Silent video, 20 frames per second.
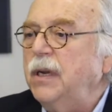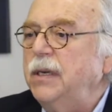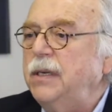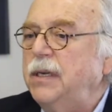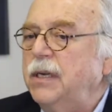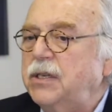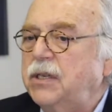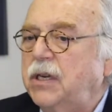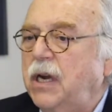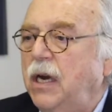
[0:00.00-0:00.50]

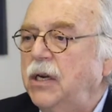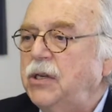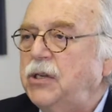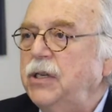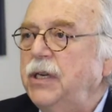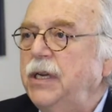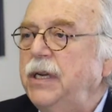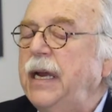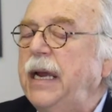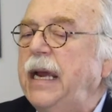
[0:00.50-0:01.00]

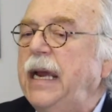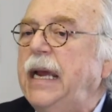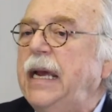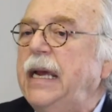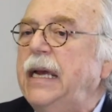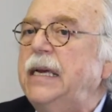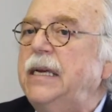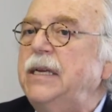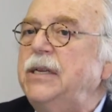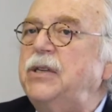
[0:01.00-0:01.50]
discussion
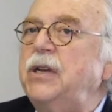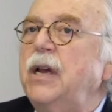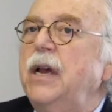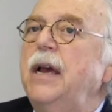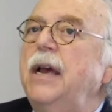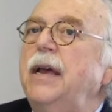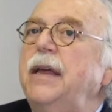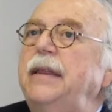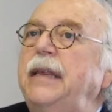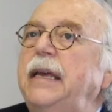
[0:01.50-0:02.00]
is
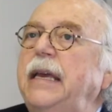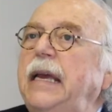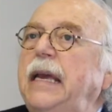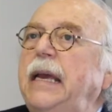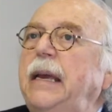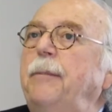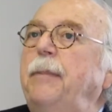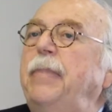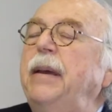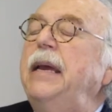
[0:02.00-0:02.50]

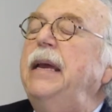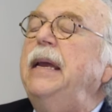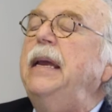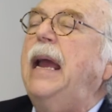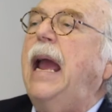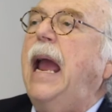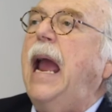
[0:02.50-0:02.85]
the being